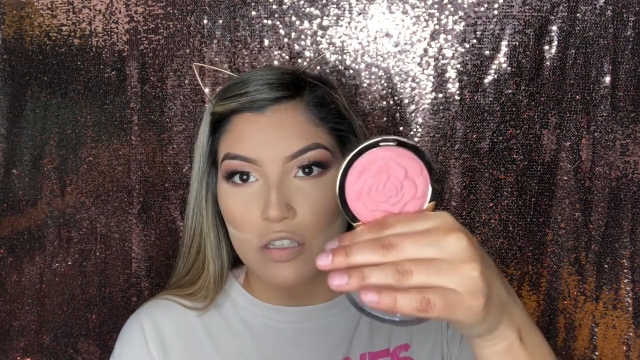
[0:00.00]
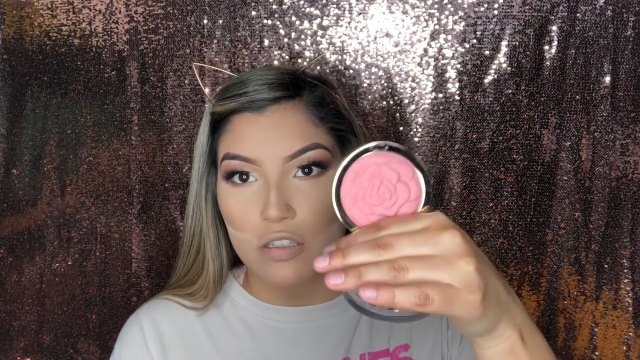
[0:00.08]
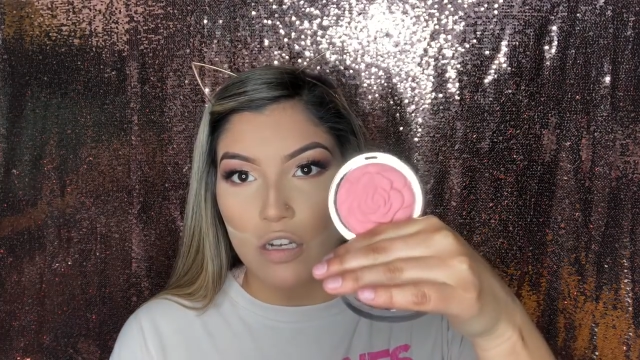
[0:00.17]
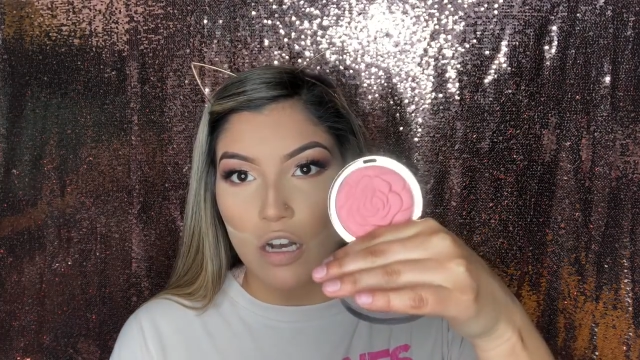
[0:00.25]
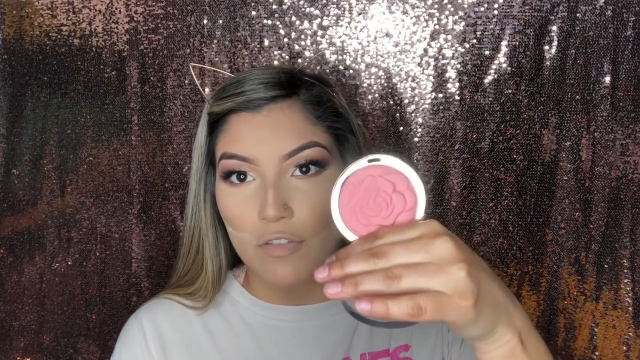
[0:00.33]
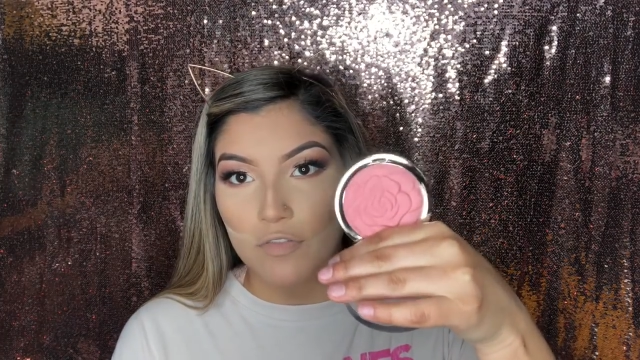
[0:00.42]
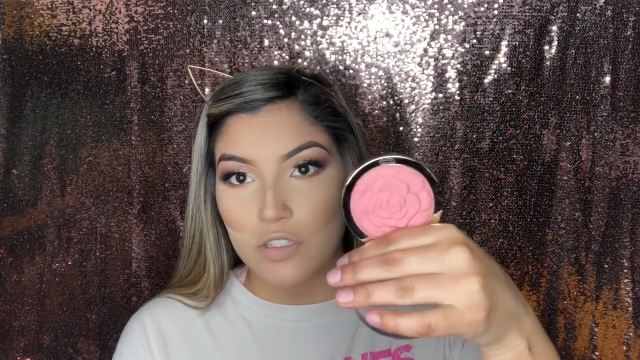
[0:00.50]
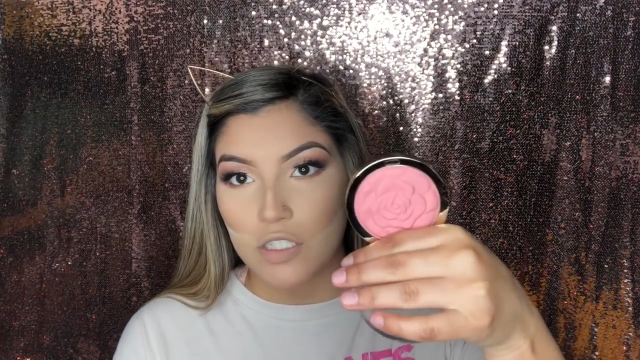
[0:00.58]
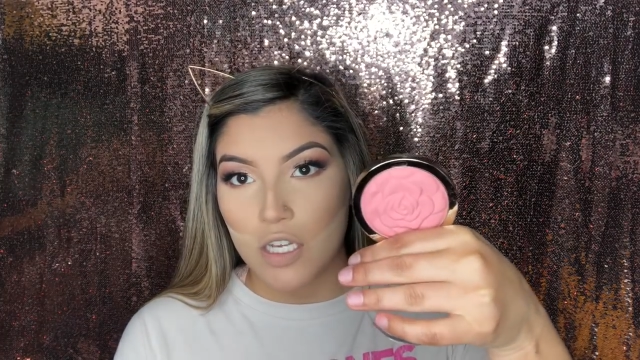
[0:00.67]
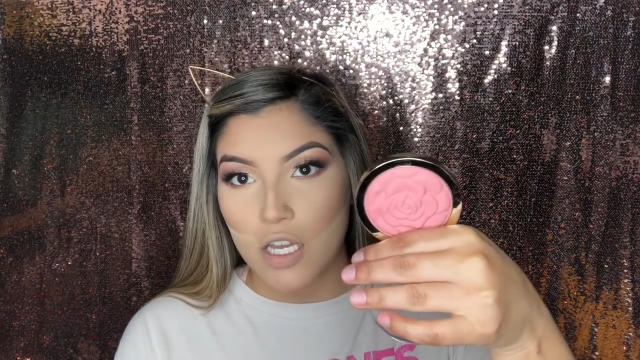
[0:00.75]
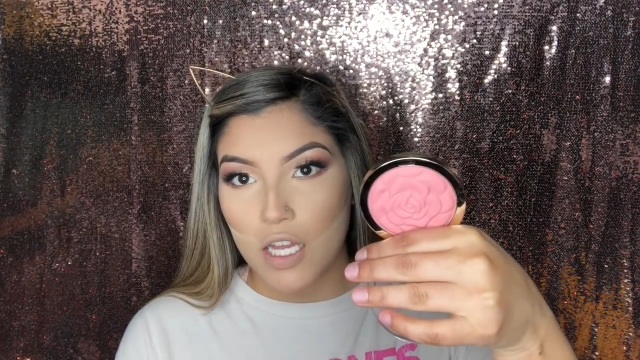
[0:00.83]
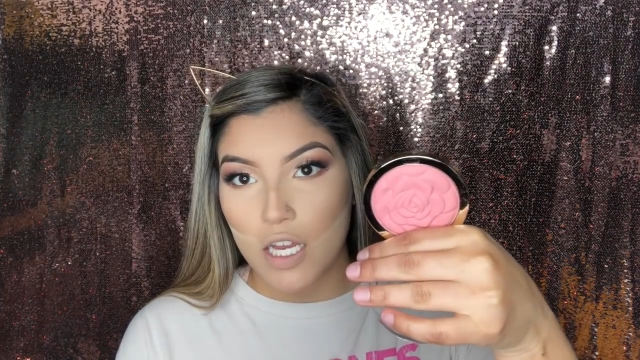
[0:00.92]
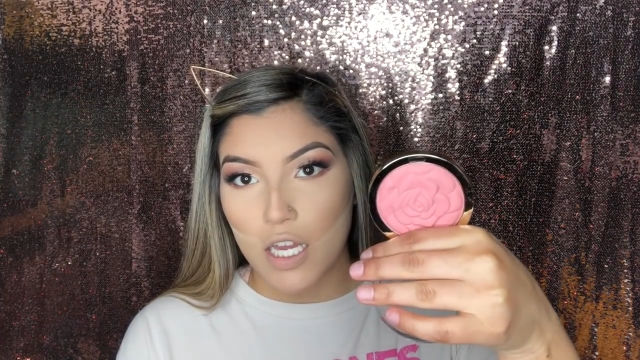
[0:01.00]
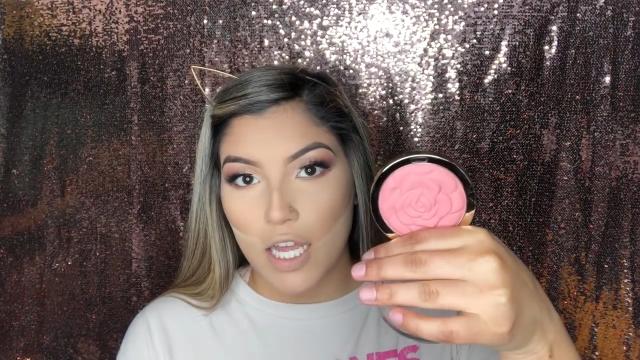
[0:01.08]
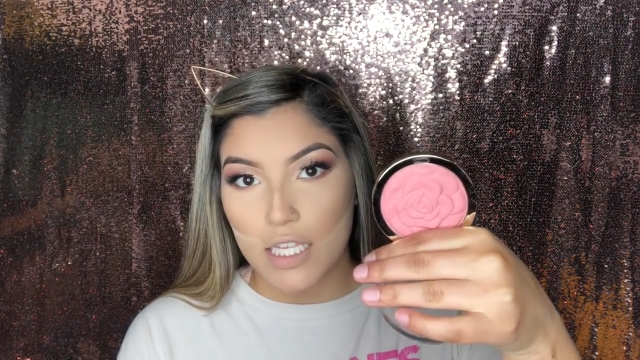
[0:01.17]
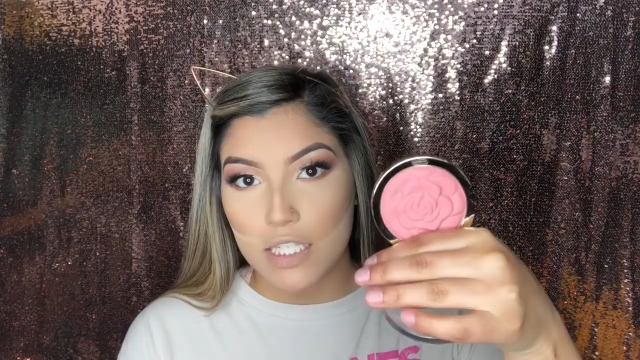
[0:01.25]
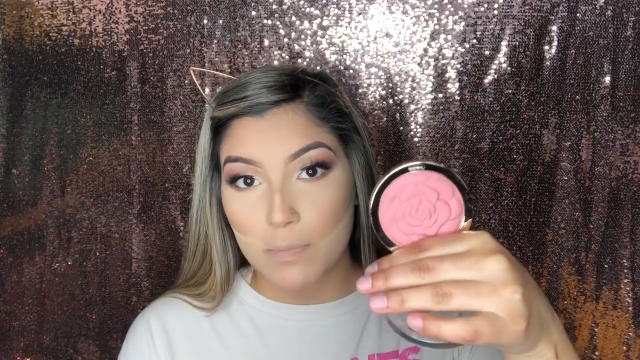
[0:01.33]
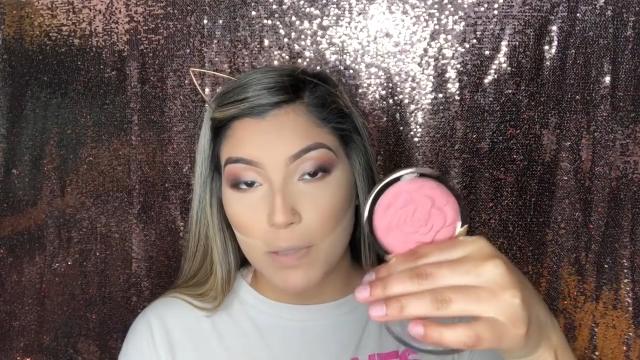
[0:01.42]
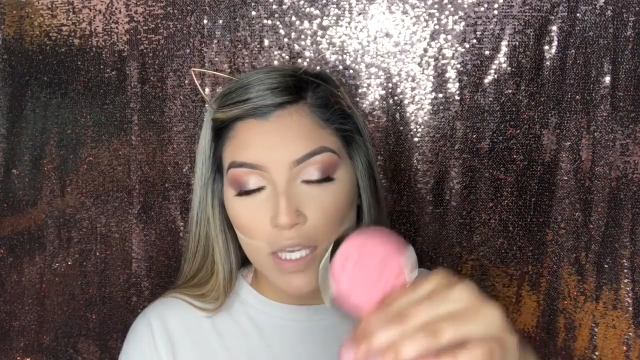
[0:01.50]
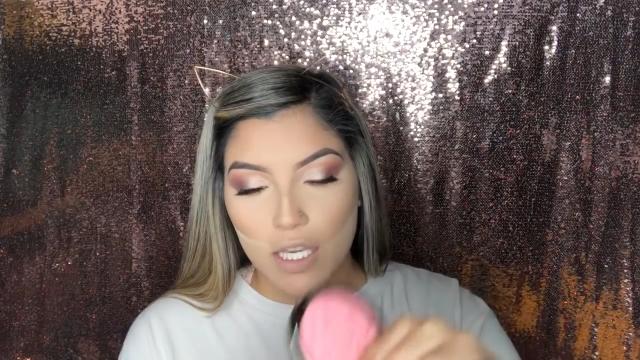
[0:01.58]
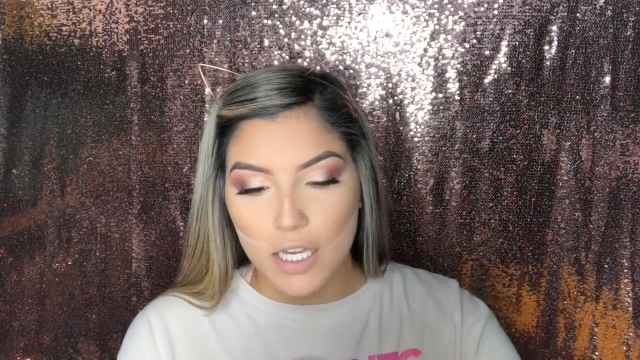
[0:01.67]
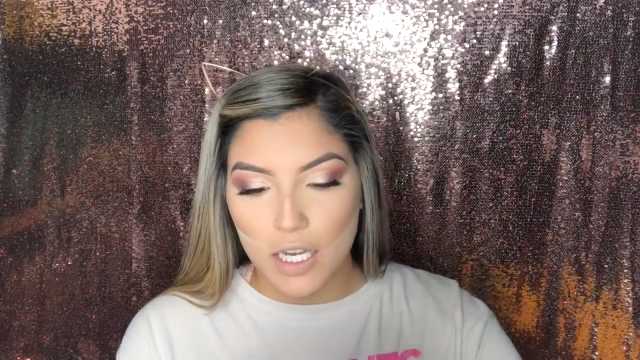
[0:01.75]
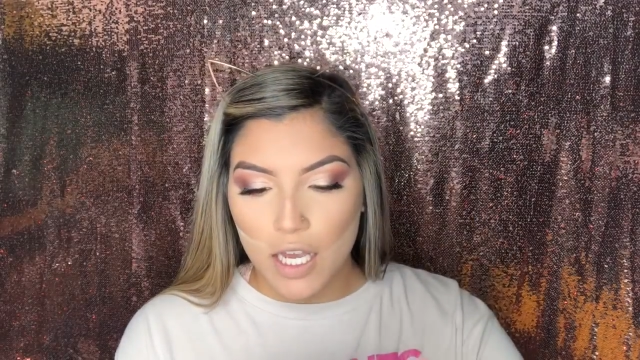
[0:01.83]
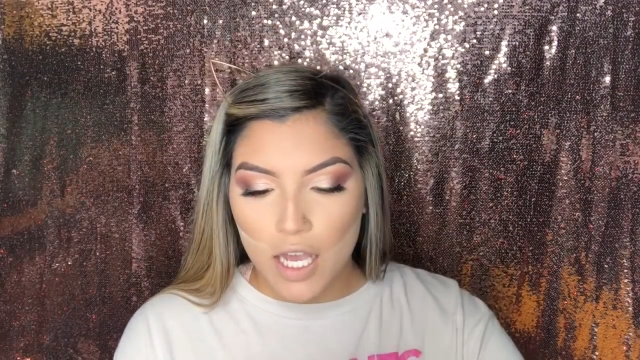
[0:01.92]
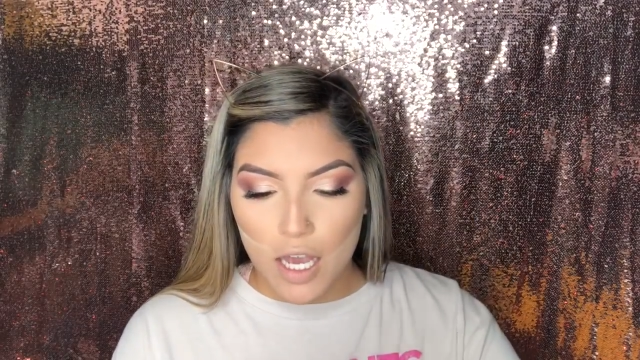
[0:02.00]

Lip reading: a soft, nice pink.